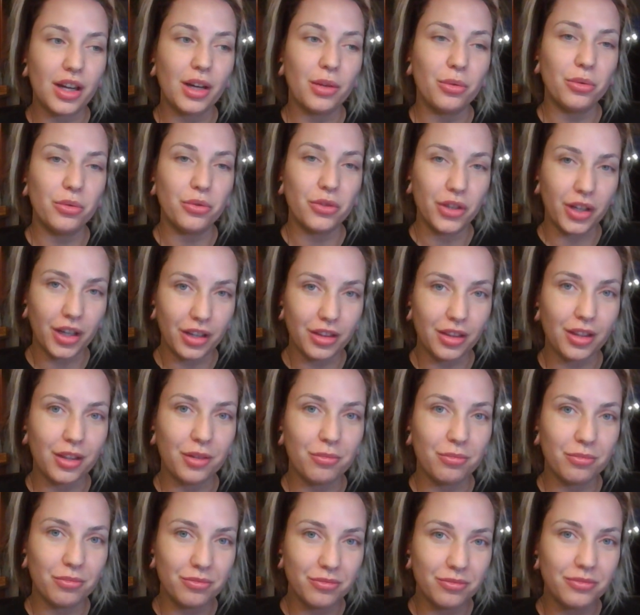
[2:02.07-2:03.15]
I will forget
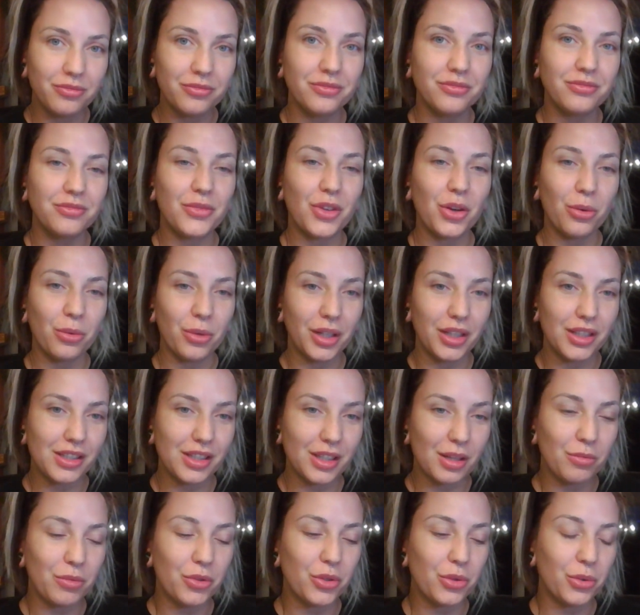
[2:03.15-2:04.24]
them. Always.
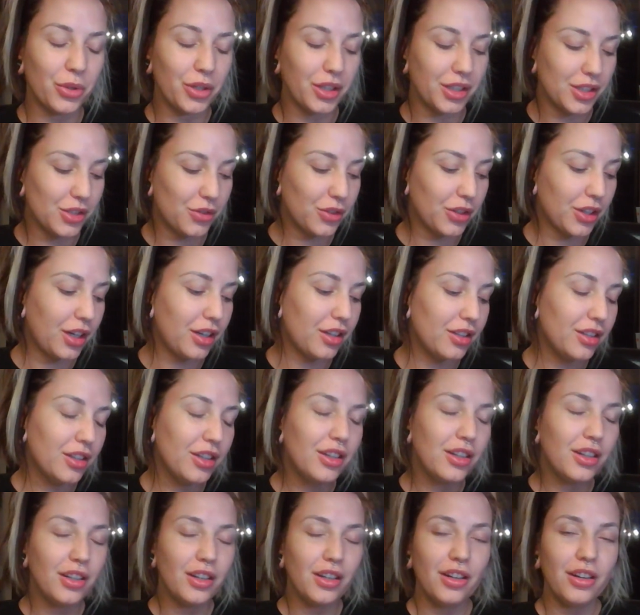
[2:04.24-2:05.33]
I'm notorious for
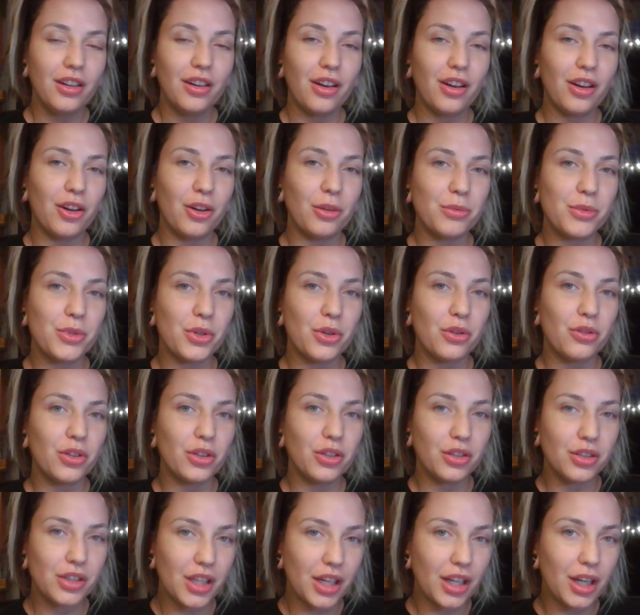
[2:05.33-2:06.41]
that. So if it
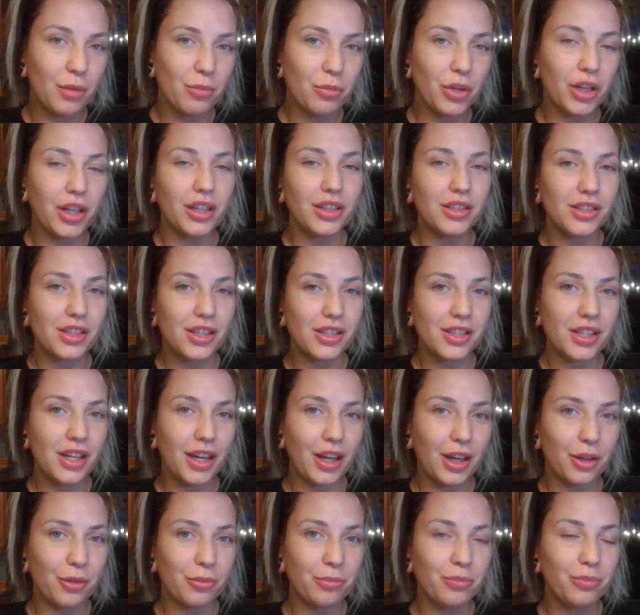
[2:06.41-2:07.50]
looks like I'm reading, it's because I
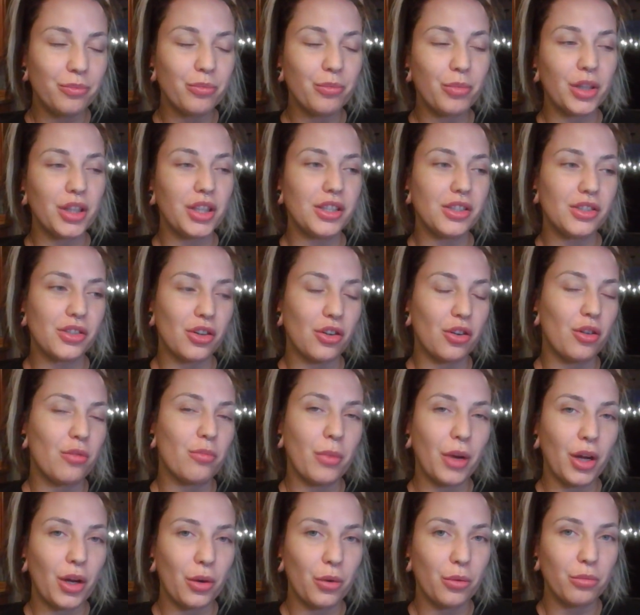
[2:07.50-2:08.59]
am, but these are
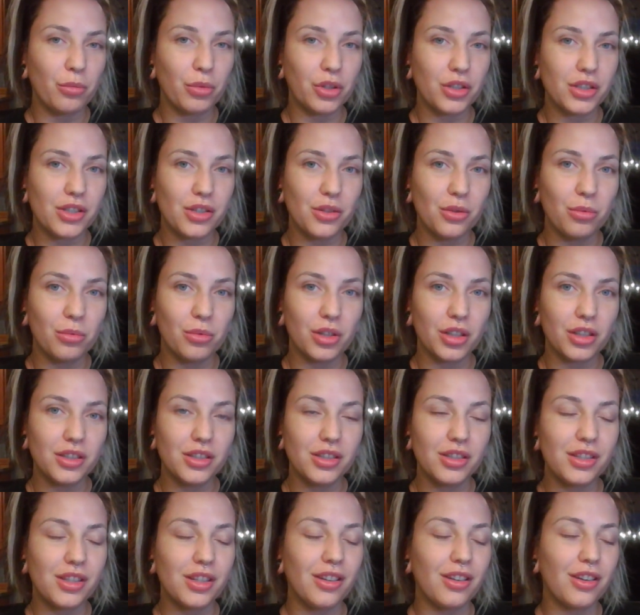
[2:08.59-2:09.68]
my own personal
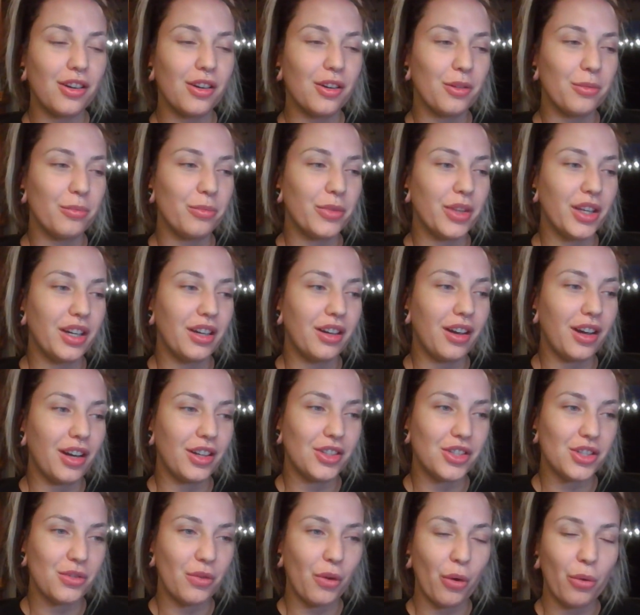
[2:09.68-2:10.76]
words that I
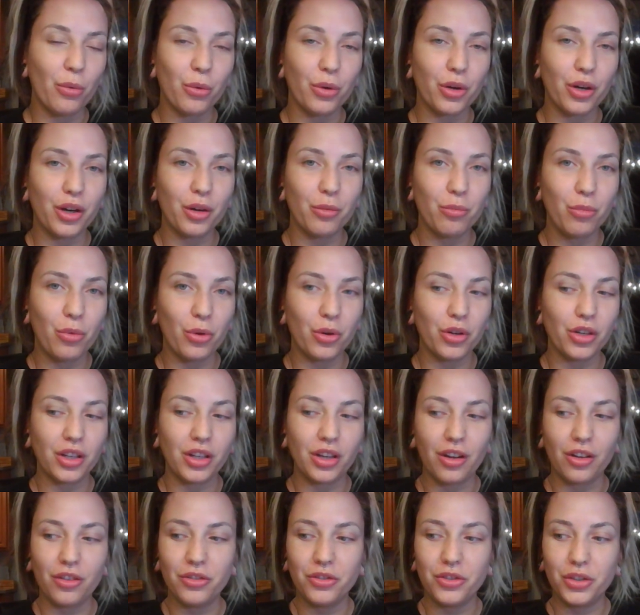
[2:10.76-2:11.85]
just felt were important
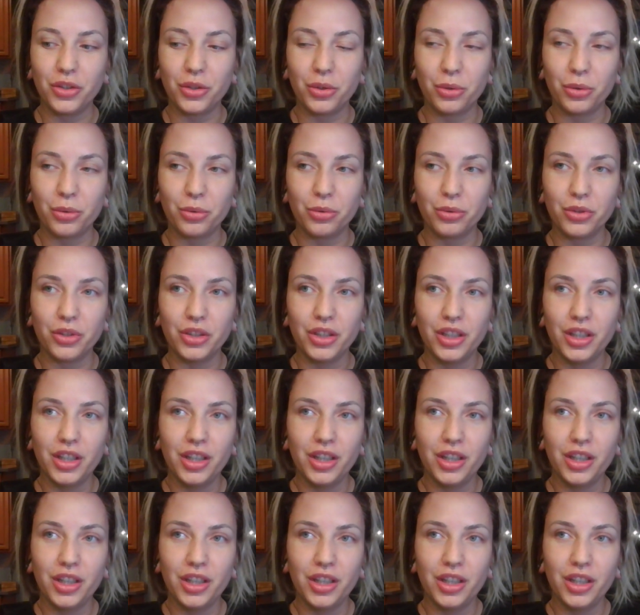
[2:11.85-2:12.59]
enough to